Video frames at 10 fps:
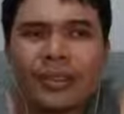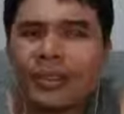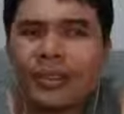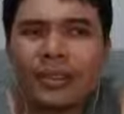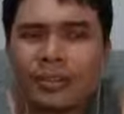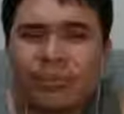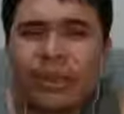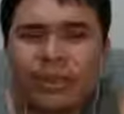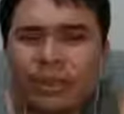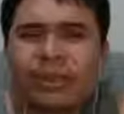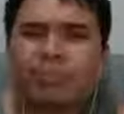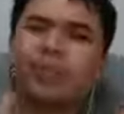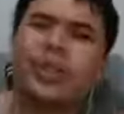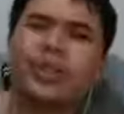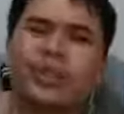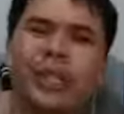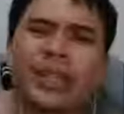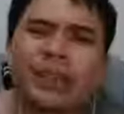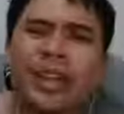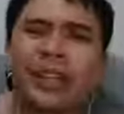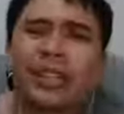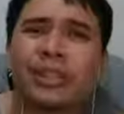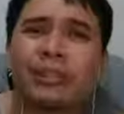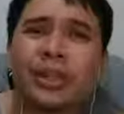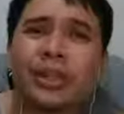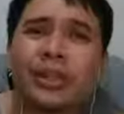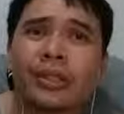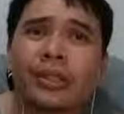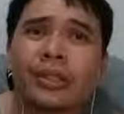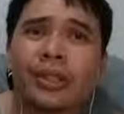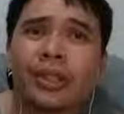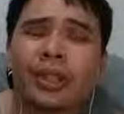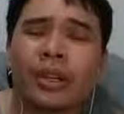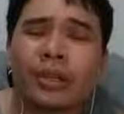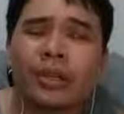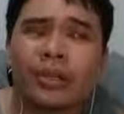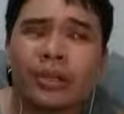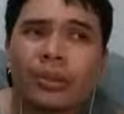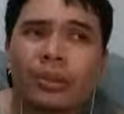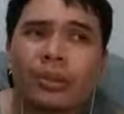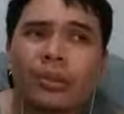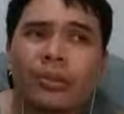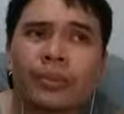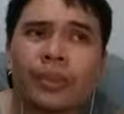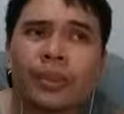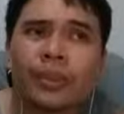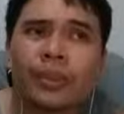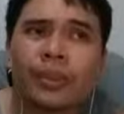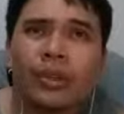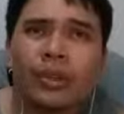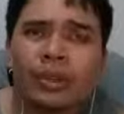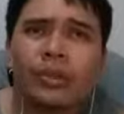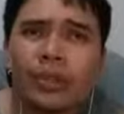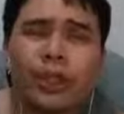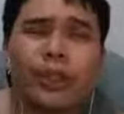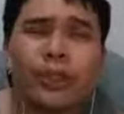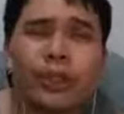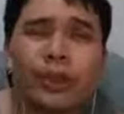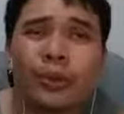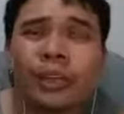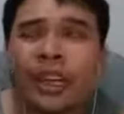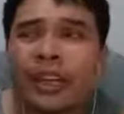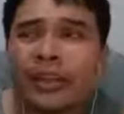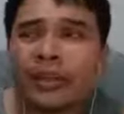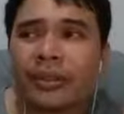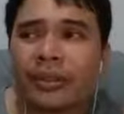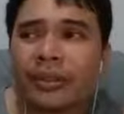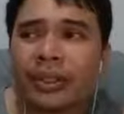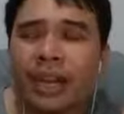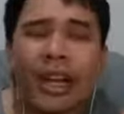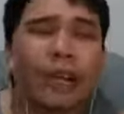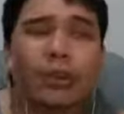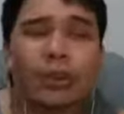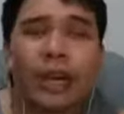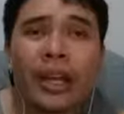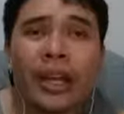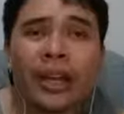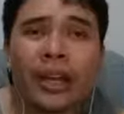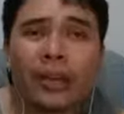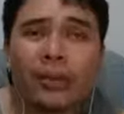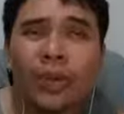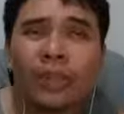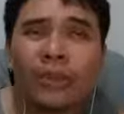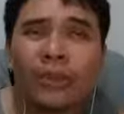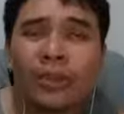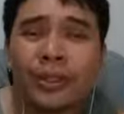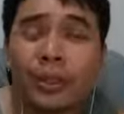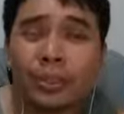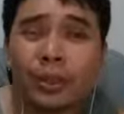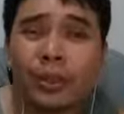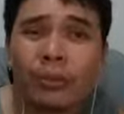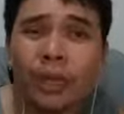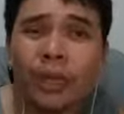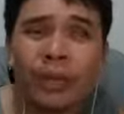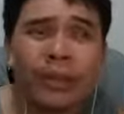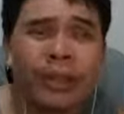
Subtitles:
that's really a bad experience. So so you don't know, like how do I know that I'm doing well?